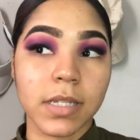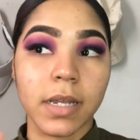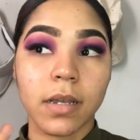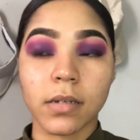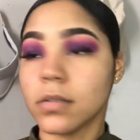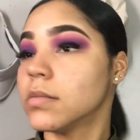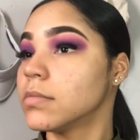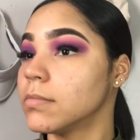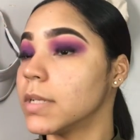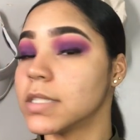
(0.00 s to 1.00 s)
like
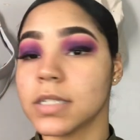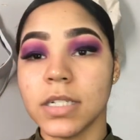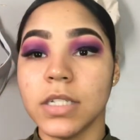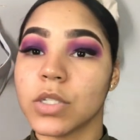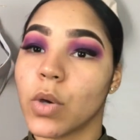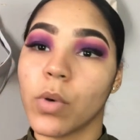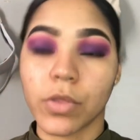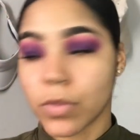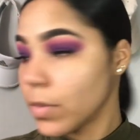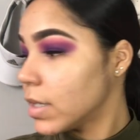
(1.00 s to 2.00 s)
my skin is
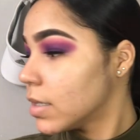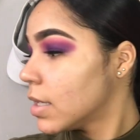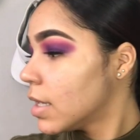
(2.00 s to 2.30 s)
going through it.